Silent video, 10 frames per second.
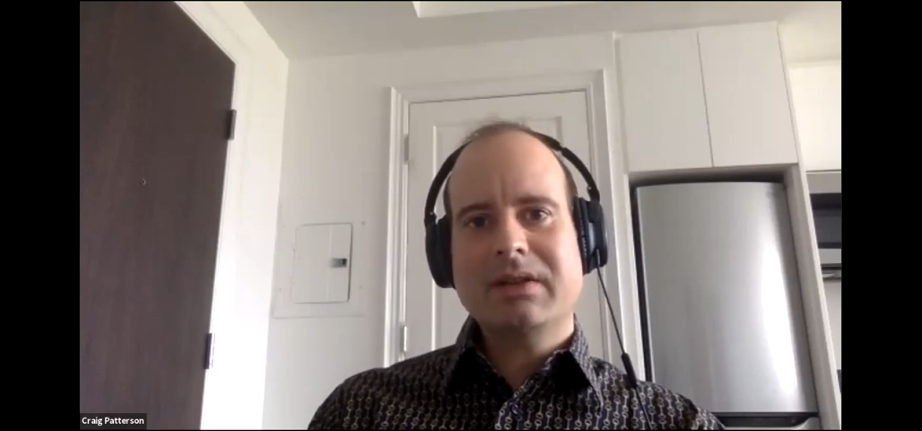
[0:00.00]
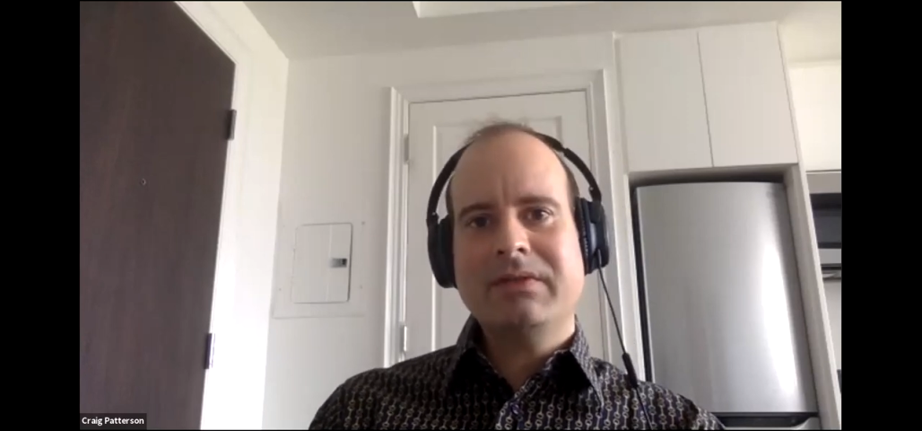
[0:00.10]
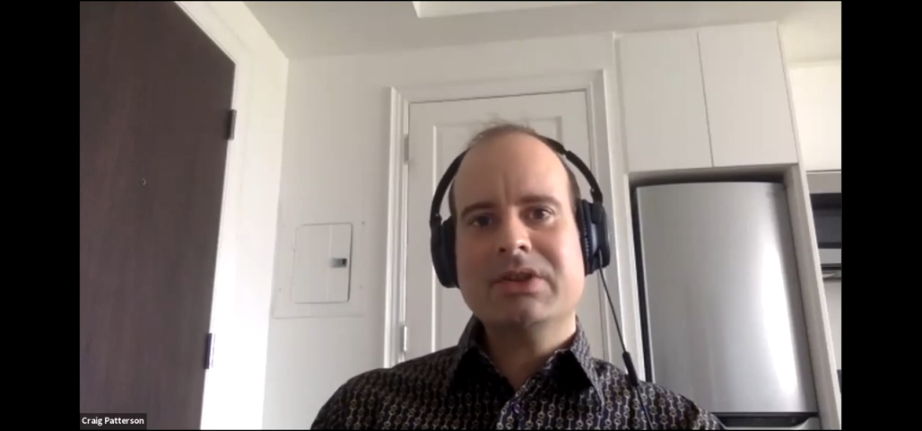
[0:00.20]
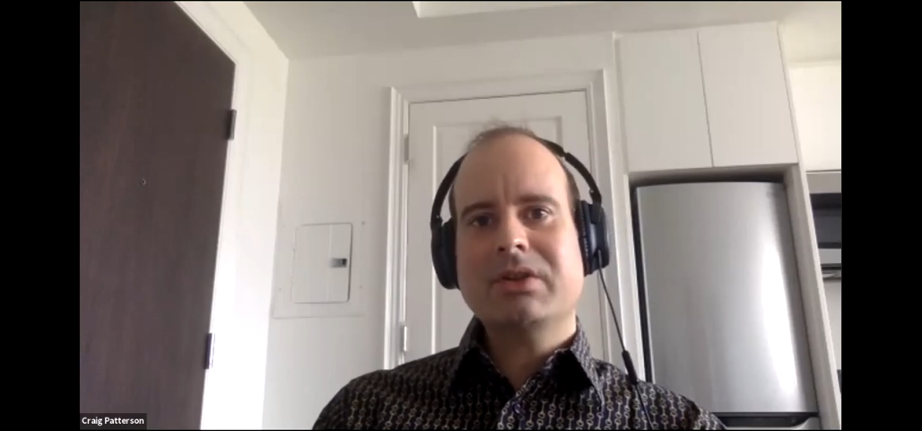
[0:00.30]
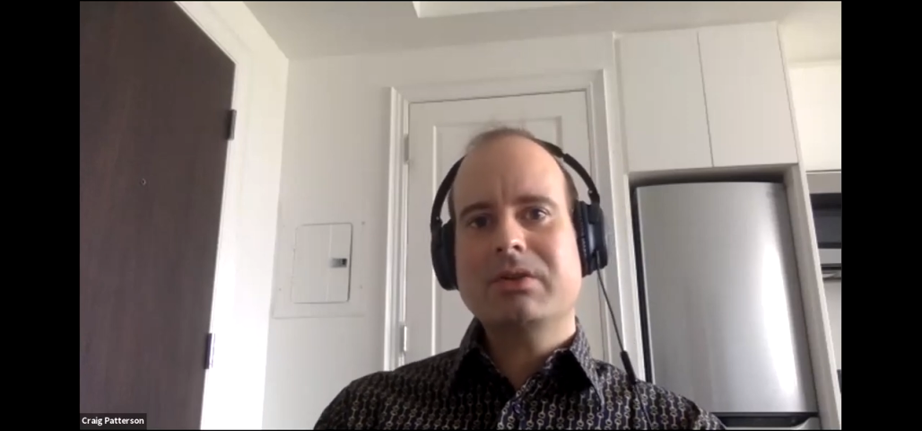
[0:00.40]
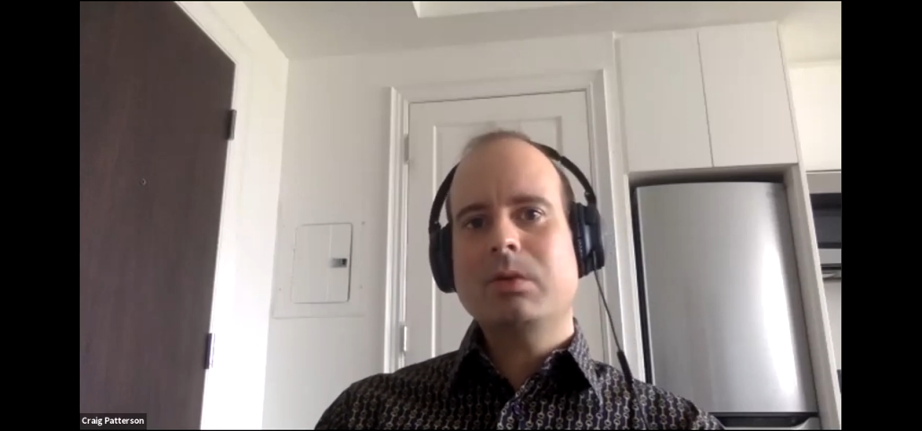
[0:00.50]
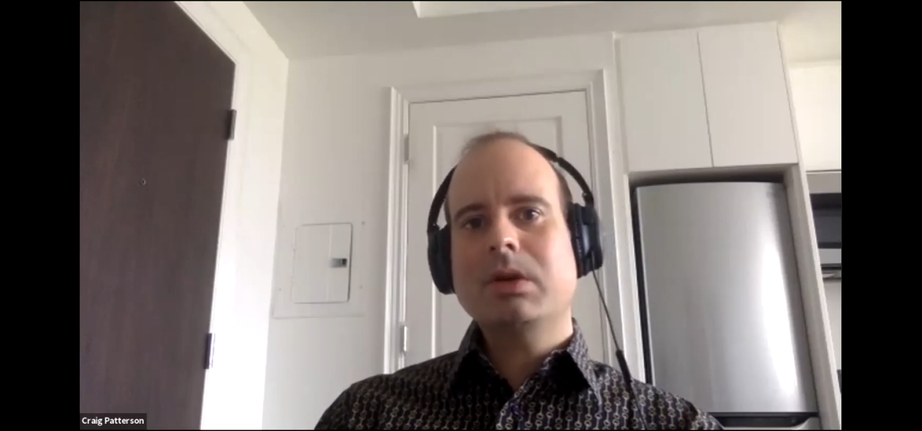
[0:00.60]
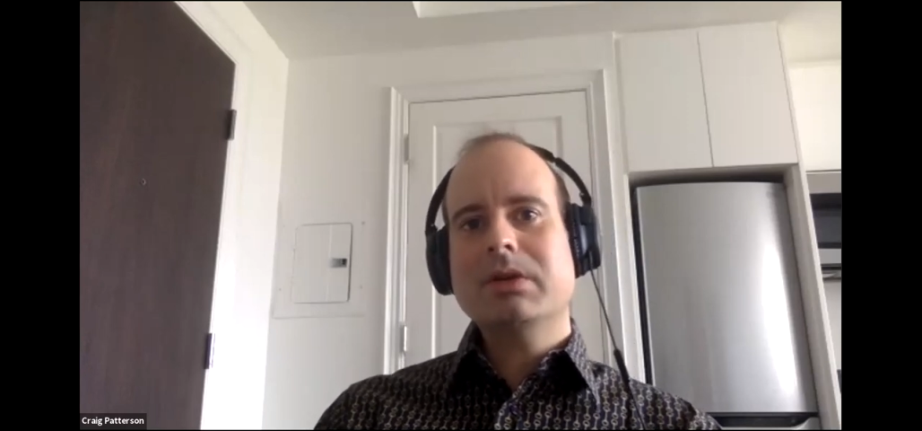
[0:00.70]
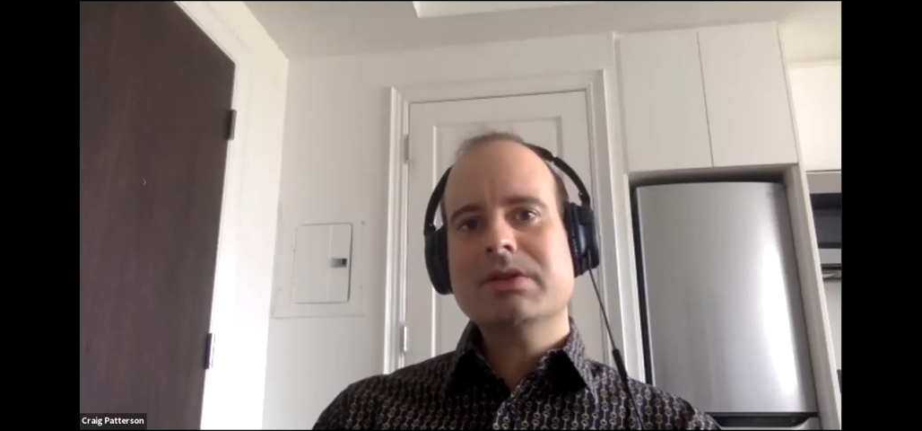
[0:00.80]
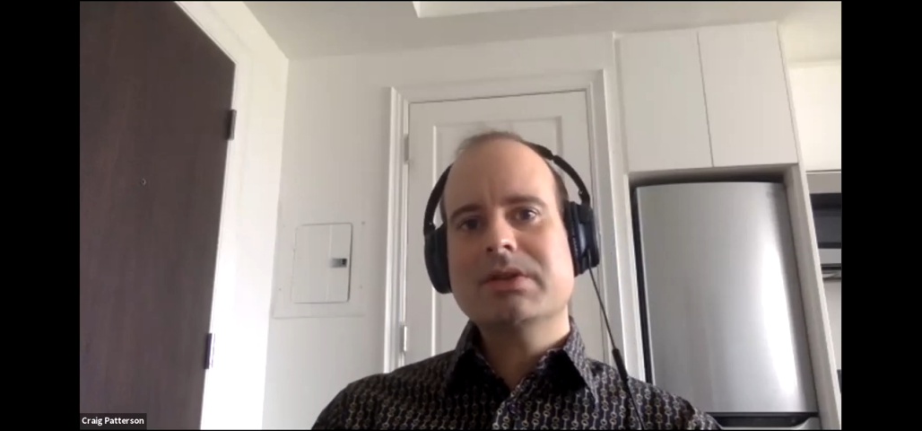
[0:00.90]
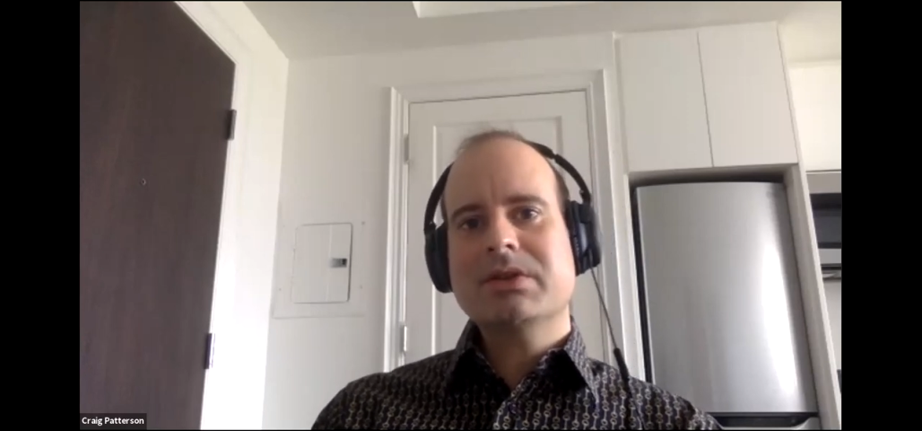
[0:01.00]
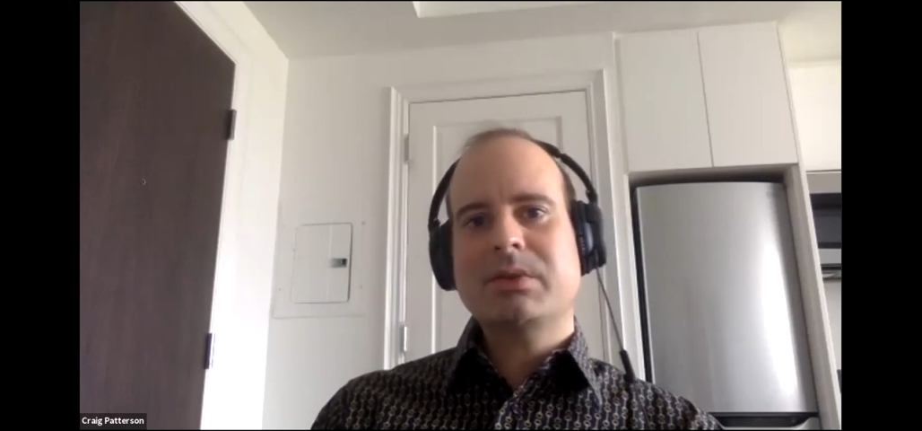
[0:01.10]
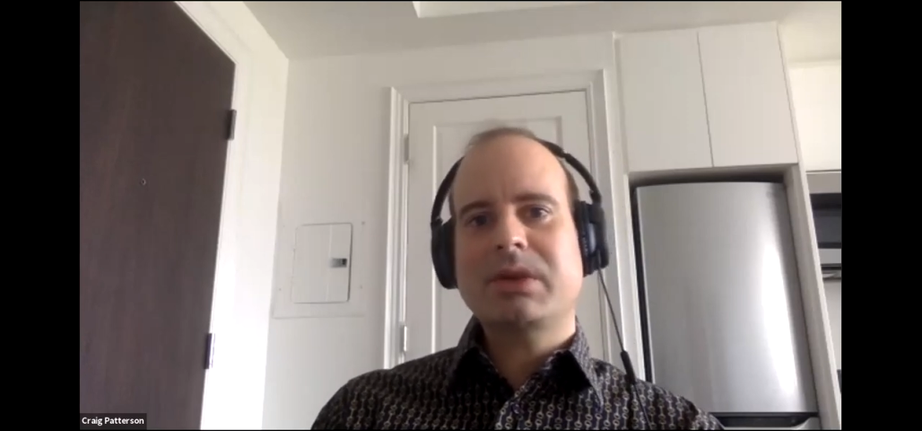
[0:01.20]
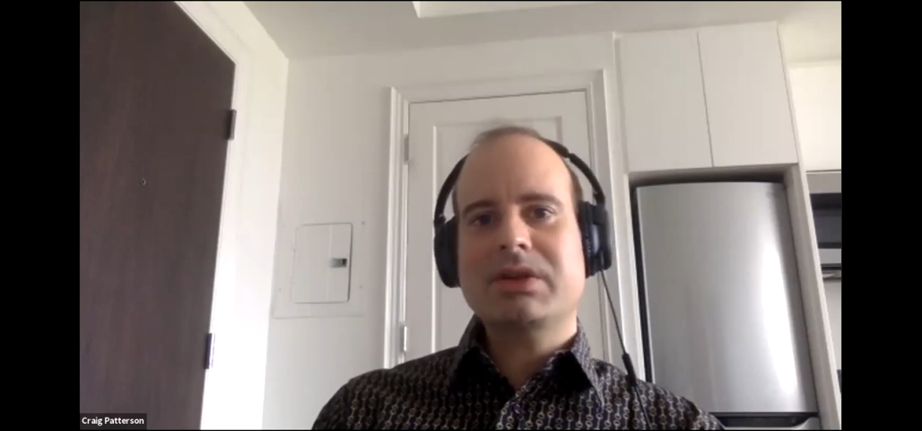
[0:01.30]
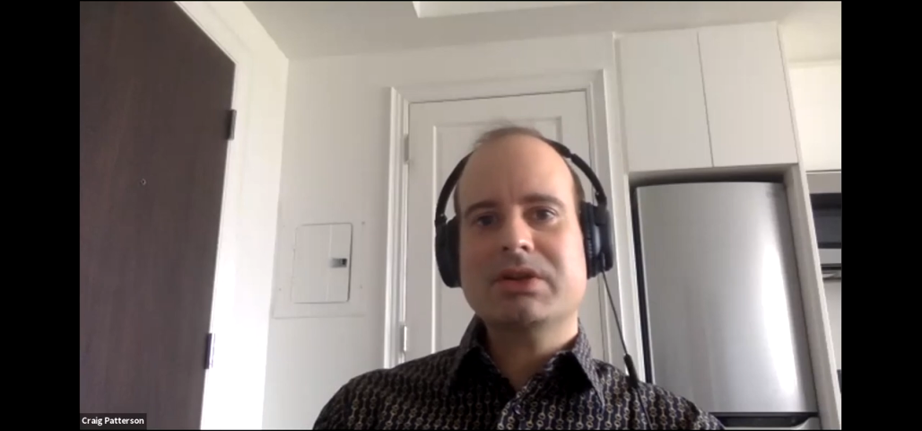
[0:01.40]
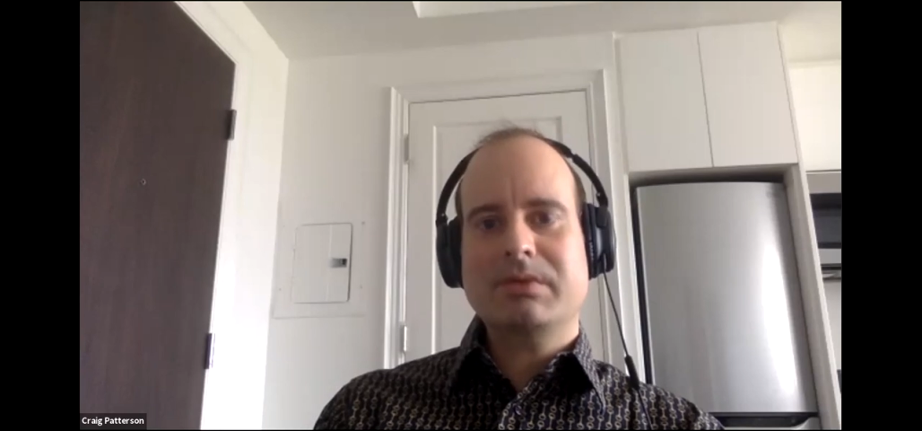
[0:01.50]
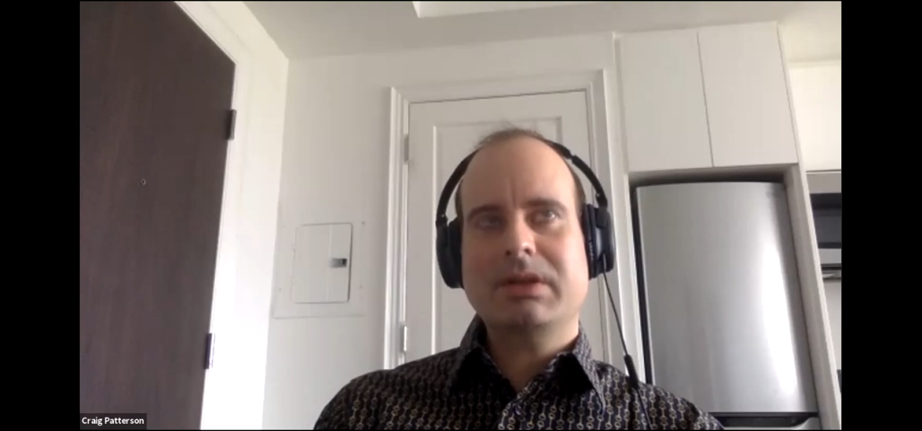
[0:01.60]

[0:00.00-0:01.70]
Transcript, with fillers: a fish out of water situation